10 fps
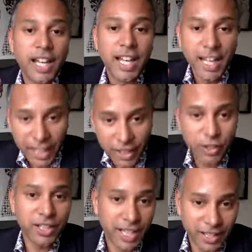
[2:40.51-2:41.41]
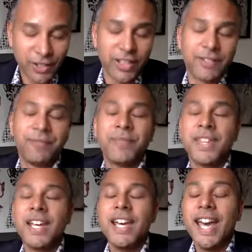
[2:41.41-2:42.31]
he knows how to do it.
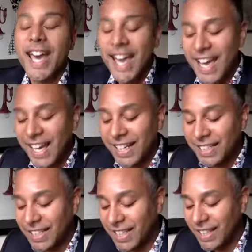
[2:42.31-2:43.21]
And,